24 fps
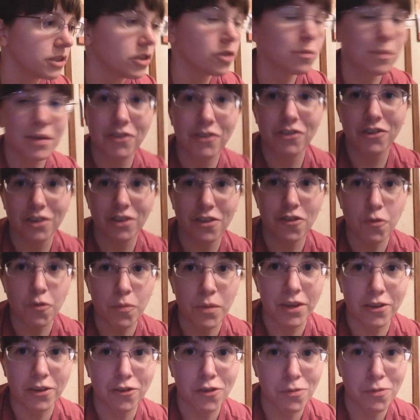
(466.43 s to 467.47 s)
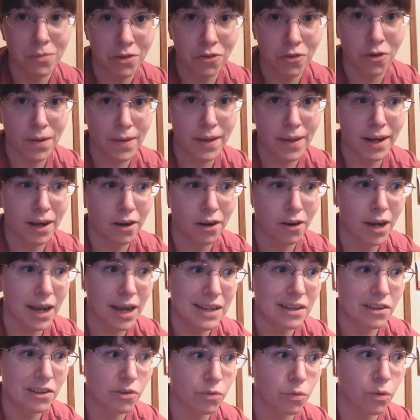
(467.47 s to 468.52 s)
you mentioned to me, so I'm gonna try that out.
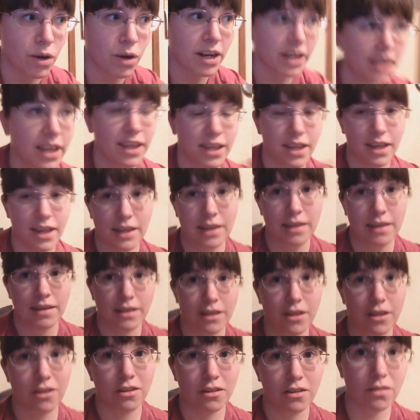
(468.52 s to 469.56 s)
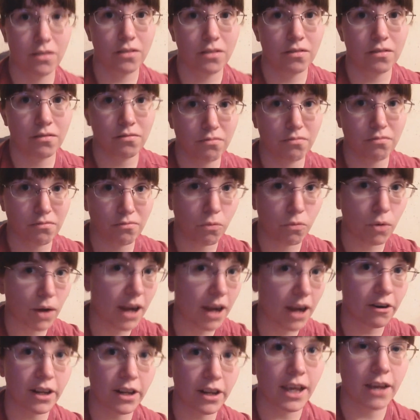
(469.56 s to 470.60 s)
I just want to get
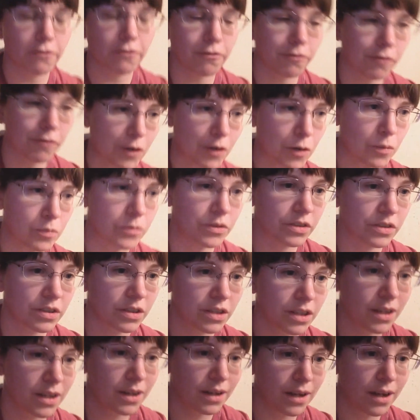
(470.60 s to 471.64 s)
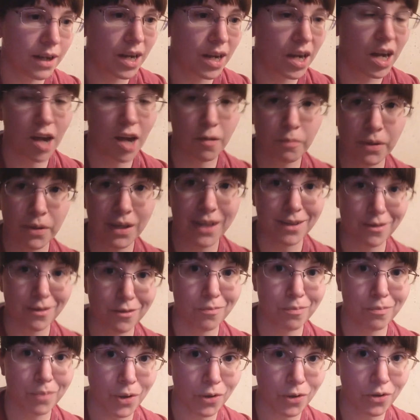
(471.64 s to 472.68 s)
what I already have filmed up
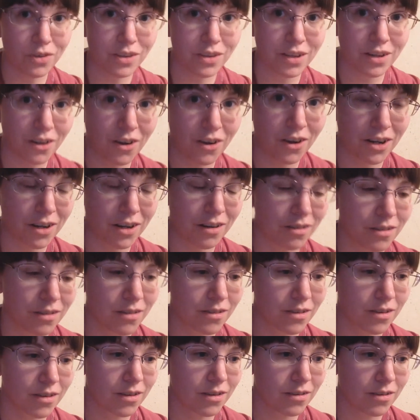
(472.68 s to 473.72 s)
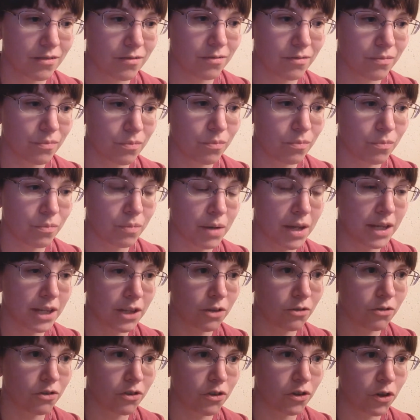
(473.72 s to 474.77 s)
and posted on my
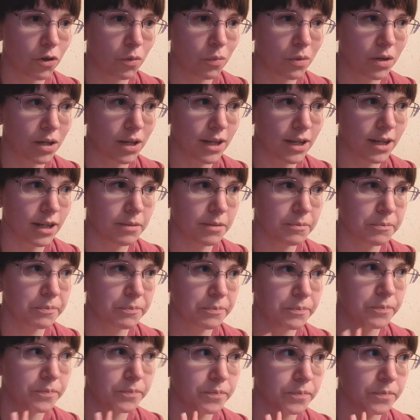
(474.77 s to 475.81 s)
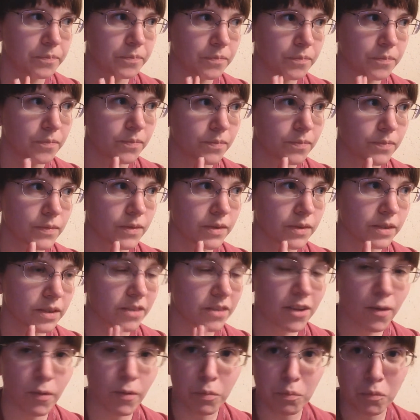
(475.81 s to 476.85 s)
YouTube done
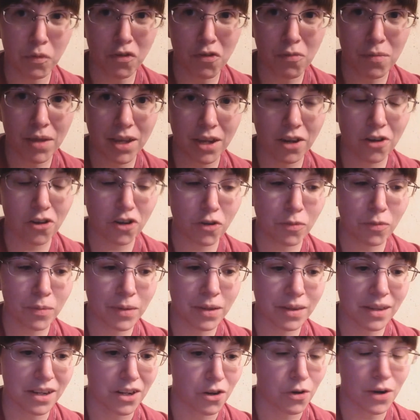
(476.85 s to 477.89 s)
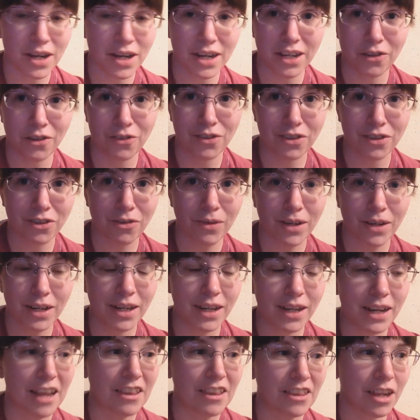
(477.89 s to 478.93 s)
with Movie Maker, just because I know how to use it
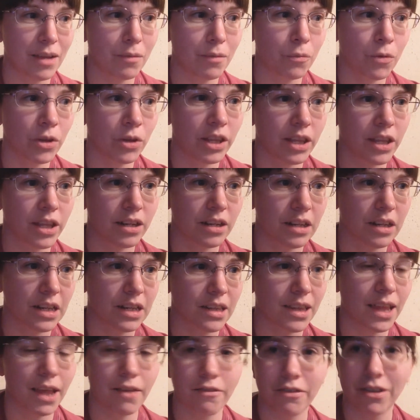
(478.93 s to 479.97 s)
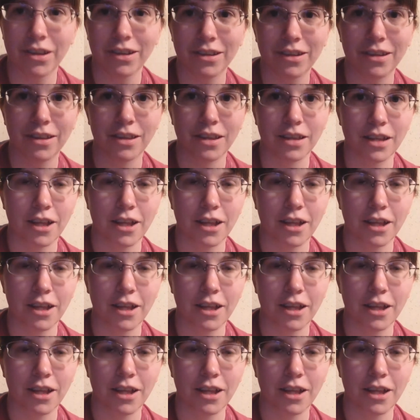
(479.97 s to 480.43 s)
already, and then I'm really gonna like dive into